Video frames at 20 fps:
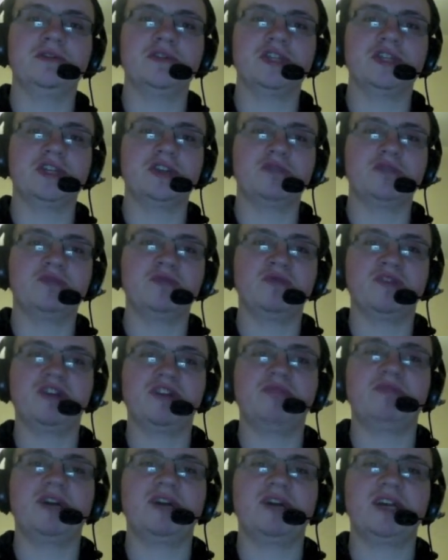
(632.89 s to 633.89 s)
Is he going to put
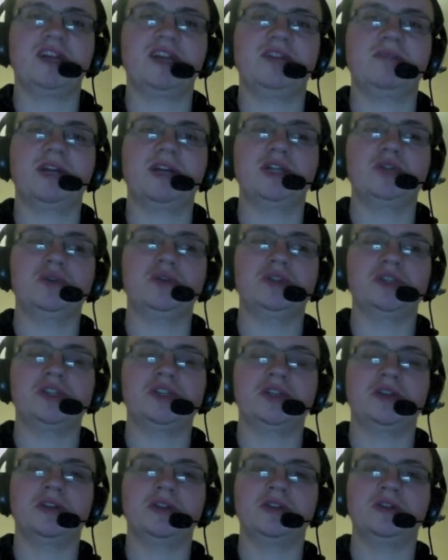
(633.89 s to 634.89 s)
Bryan back in the match, or is he just
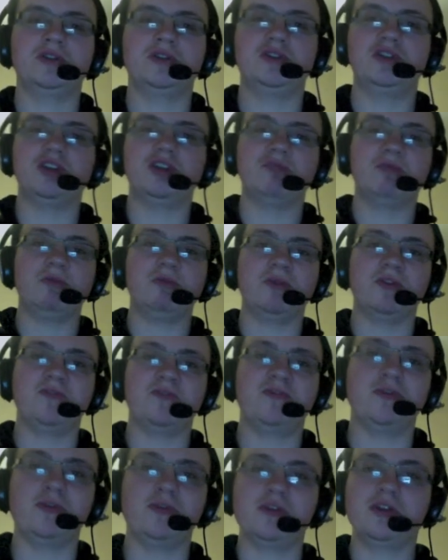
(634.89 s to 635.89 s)
going to dump him on the
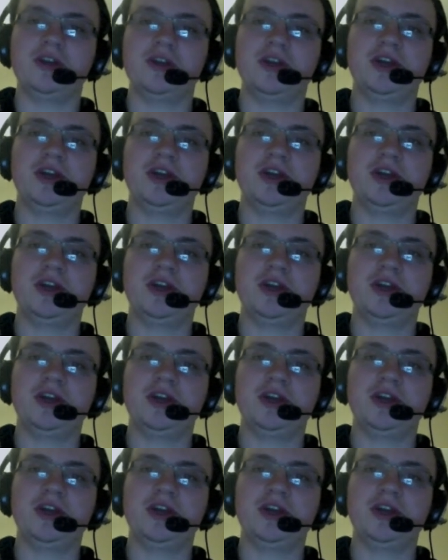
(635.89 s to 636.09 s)
floor?